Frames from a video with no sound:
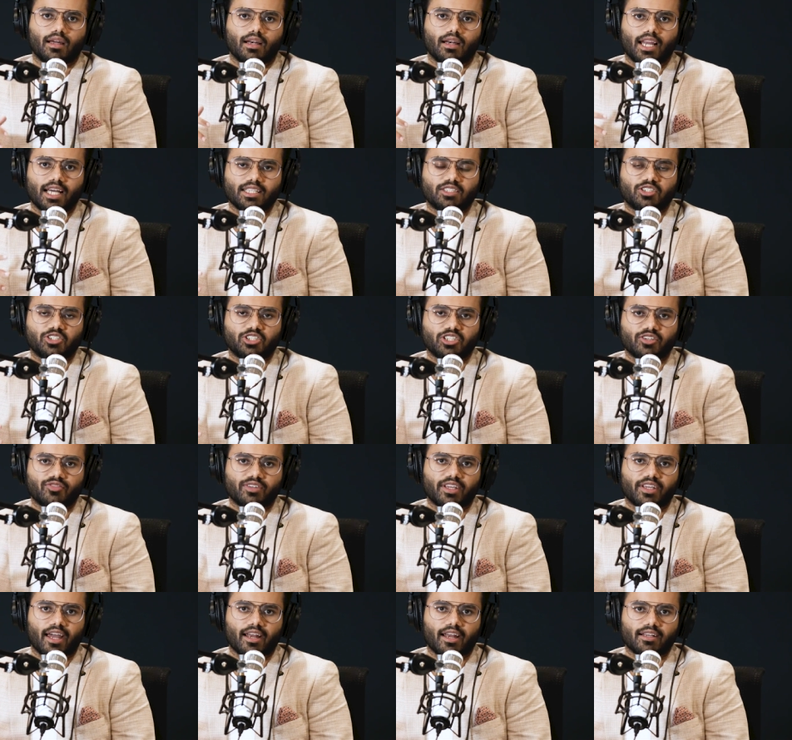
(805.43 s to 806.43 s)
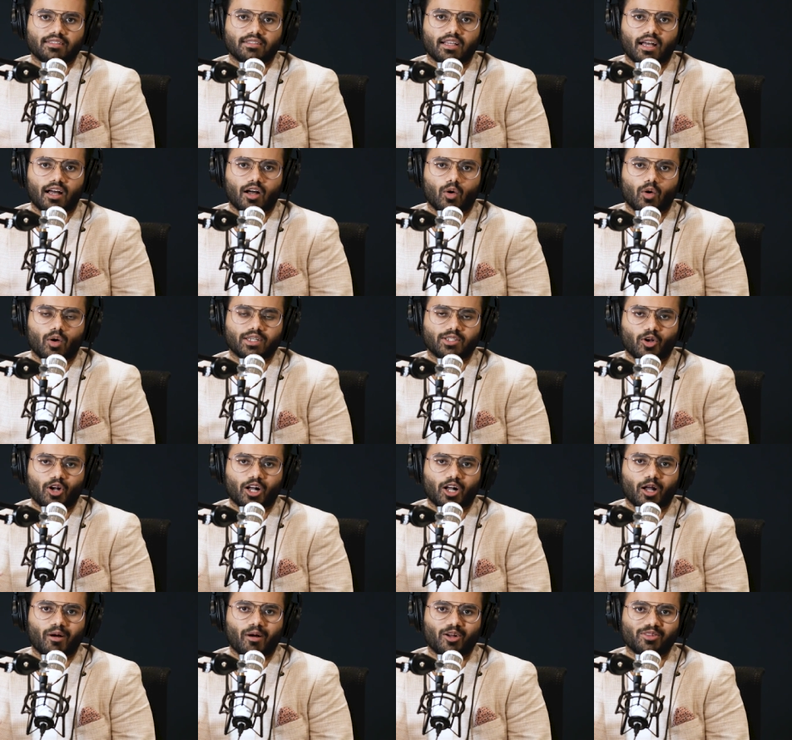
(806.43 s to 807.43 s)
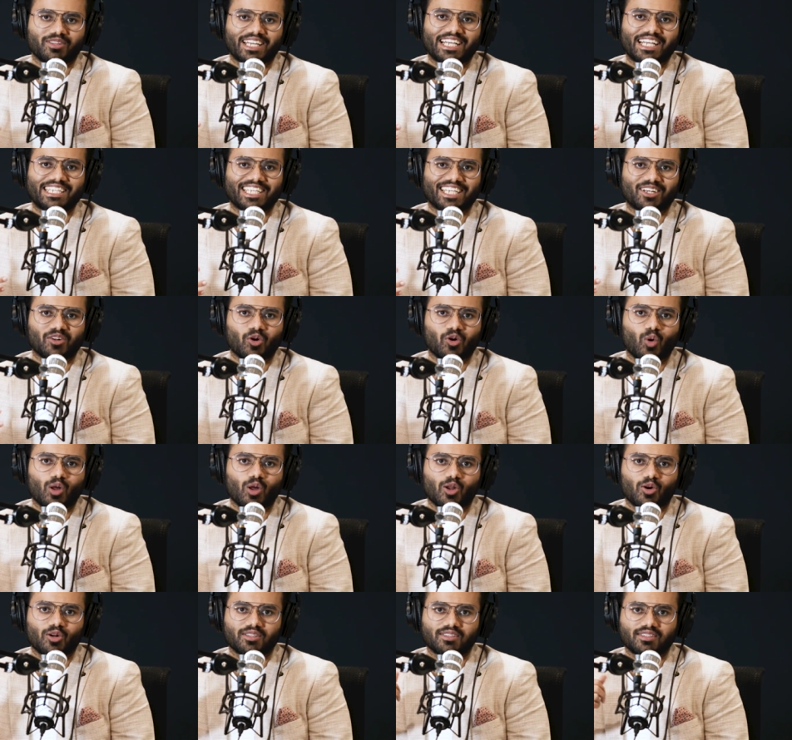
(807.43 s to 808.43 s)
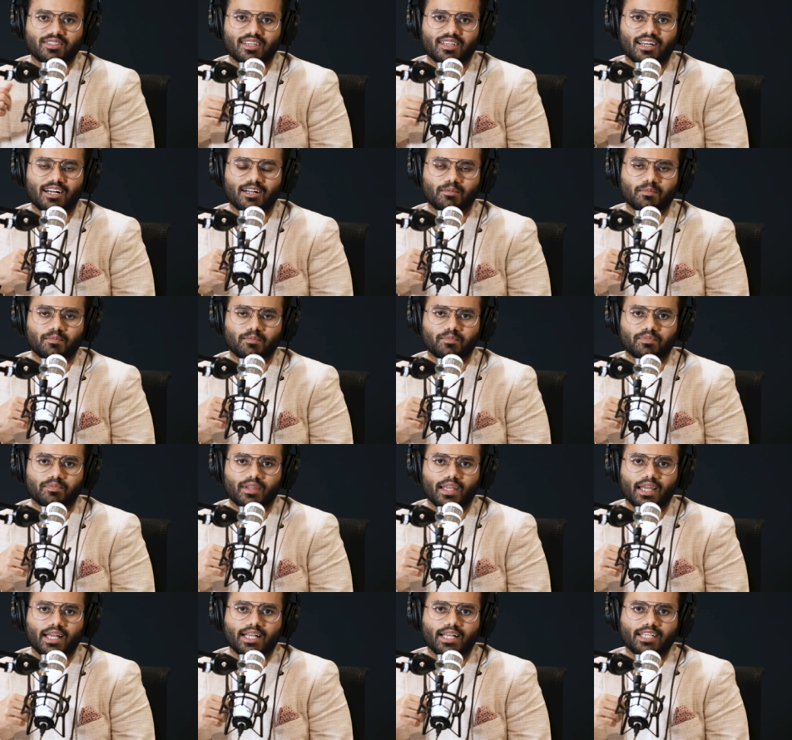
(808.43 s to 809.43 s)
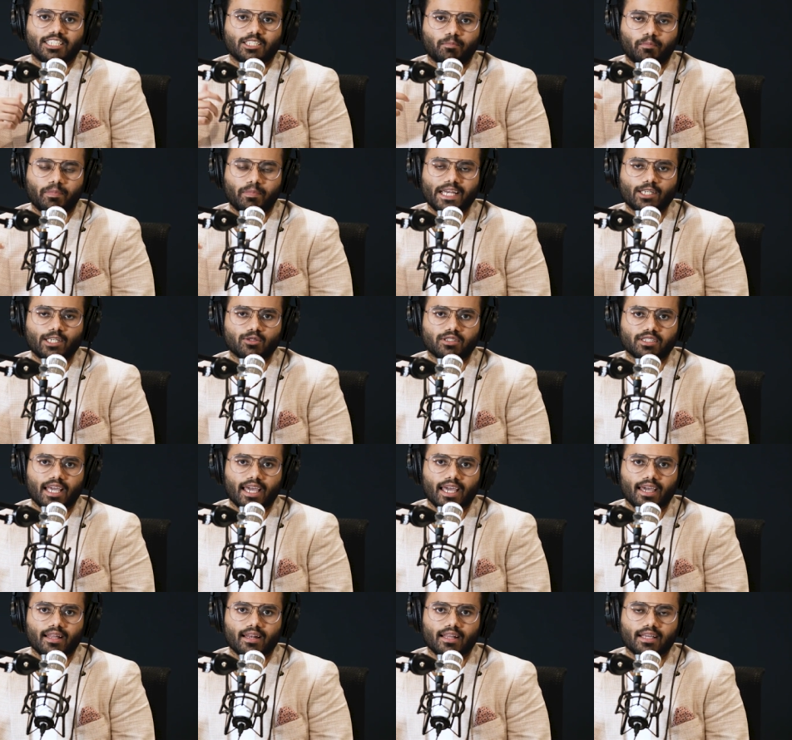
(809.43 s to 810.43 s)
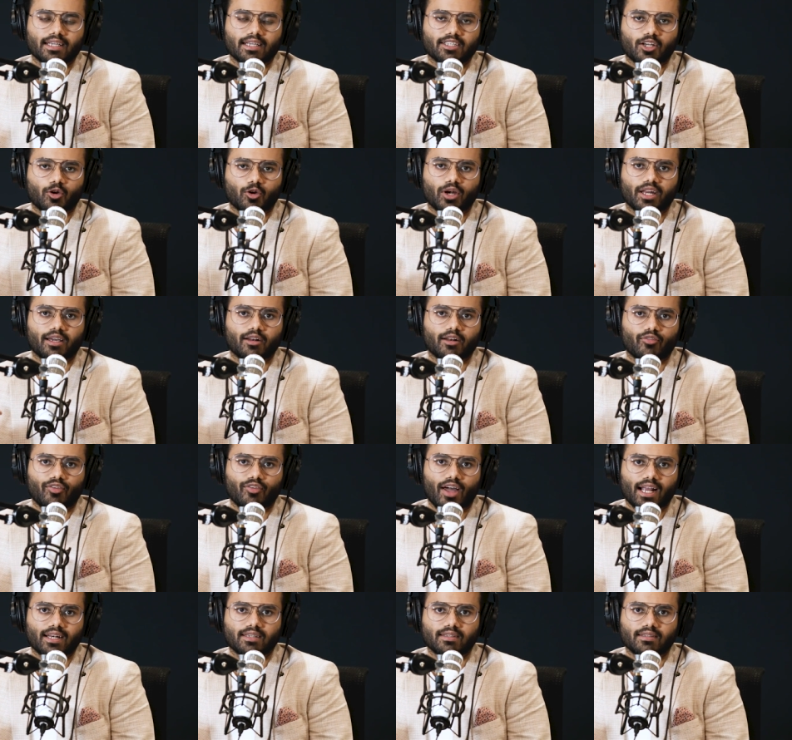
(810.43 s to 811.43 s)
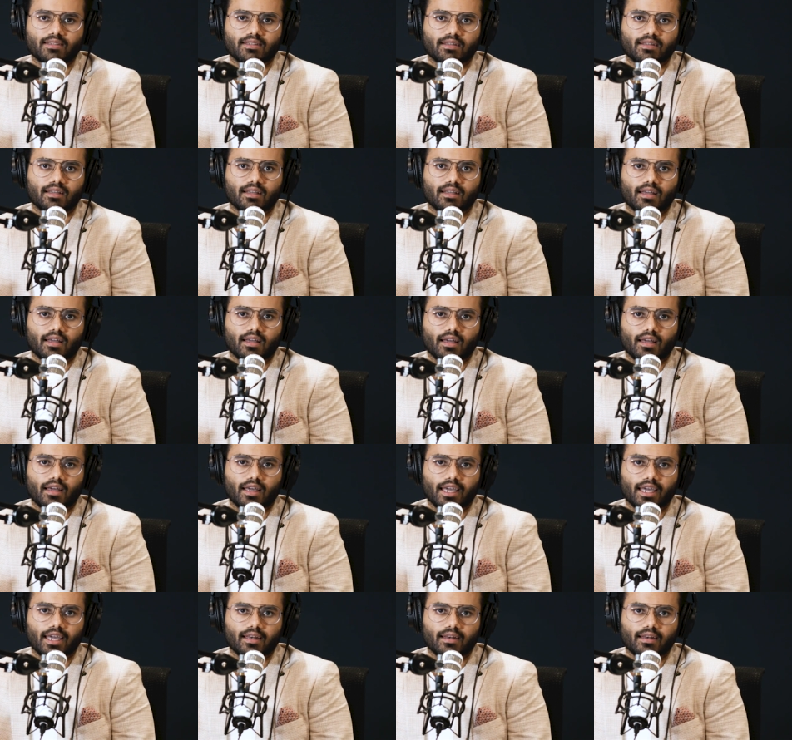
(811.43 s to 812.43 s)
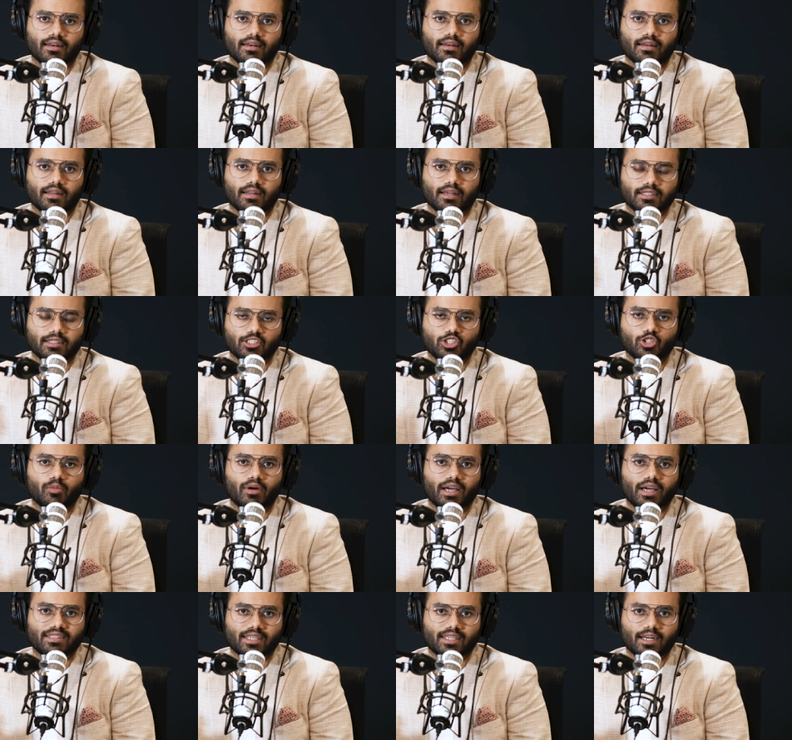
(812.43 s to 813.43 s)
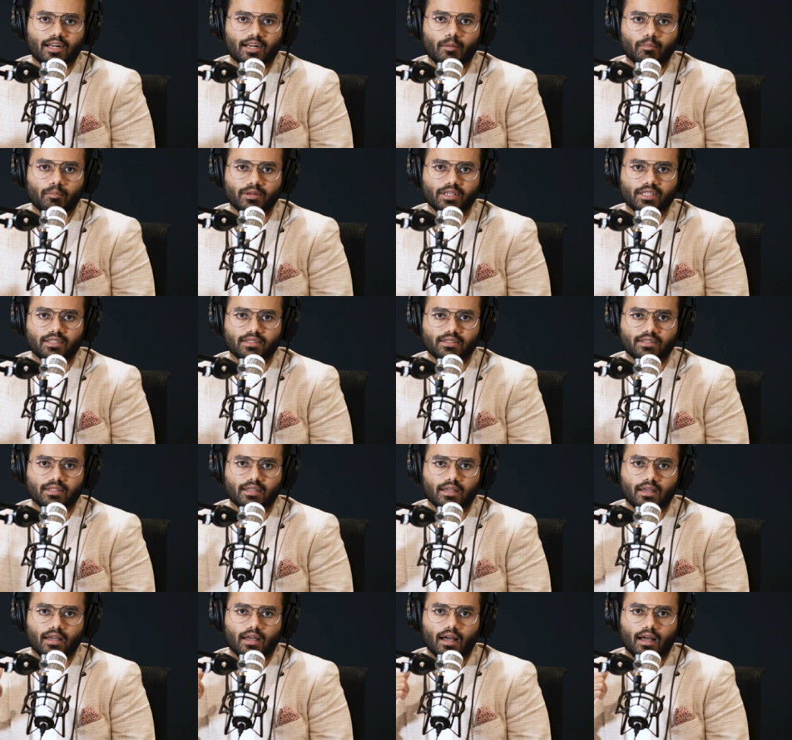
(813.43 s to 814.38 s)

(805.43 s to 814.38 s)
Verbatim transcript: Let's shift gears now and talk about the internet overlords. Um, speed to scale is a critical factor in consumer internet companies.